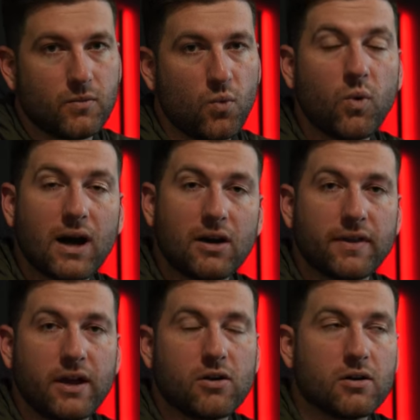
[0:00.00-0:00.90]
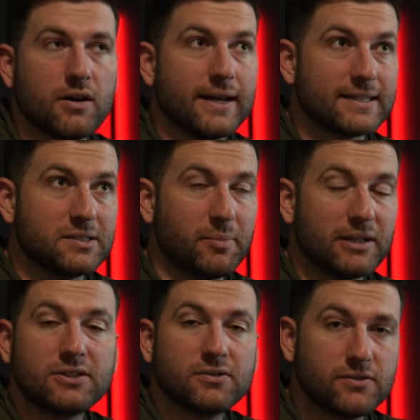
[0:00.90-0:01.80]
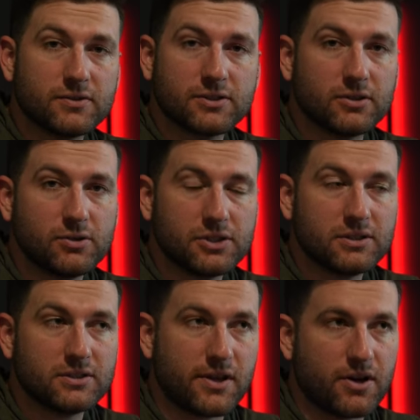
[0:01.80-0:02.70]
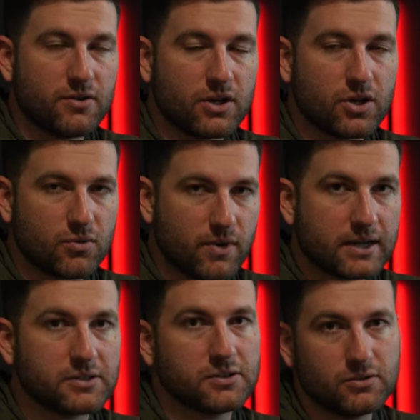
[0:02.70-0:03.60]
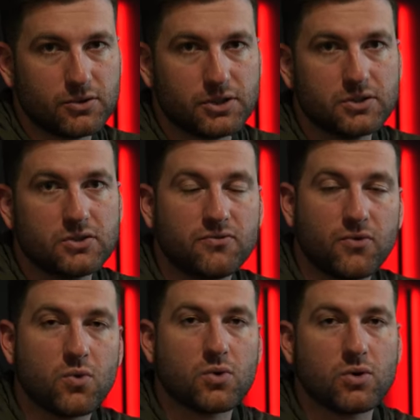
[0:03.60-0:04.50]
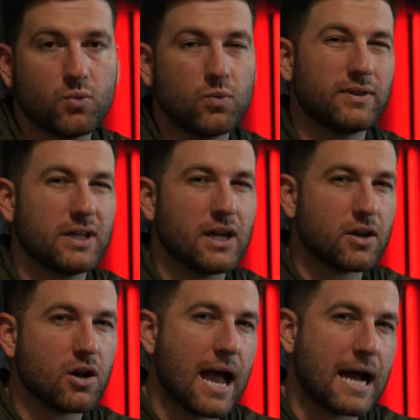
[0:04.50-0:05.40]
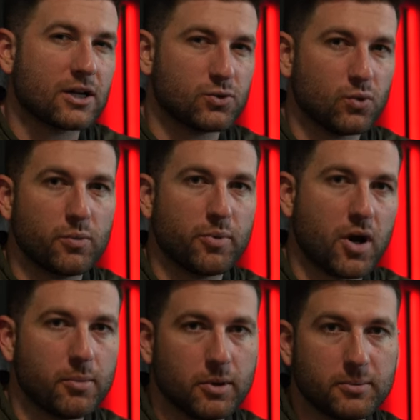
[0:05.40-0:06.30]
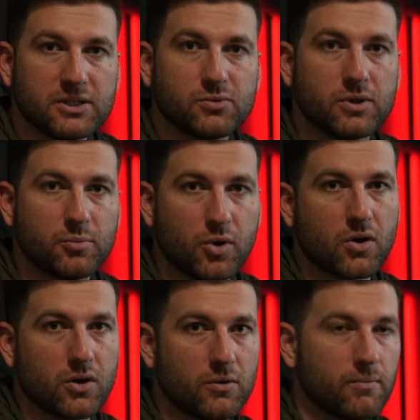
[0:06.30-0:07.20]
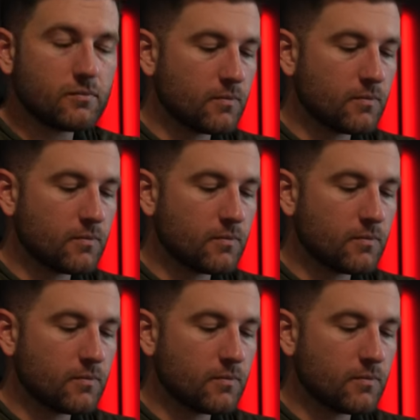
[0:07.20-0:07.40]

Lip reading: While they are expensive solutions, they are the correct solutions for what the actual problem is with the Bronco.